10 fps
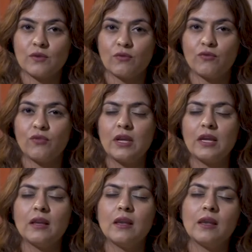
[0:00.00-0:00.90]
You
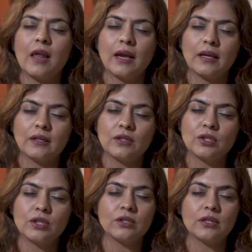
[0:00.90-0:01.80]
feel like
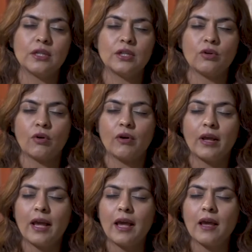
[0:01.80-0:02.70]
internally, your
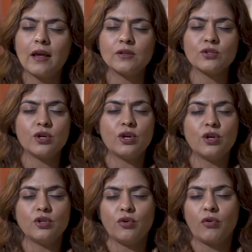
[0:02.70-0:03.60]
head,
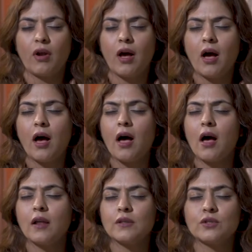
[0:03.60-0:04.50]
your
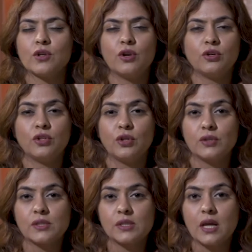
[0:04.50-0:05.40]
heart, your
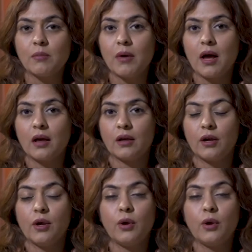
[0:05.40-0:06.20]
stomach,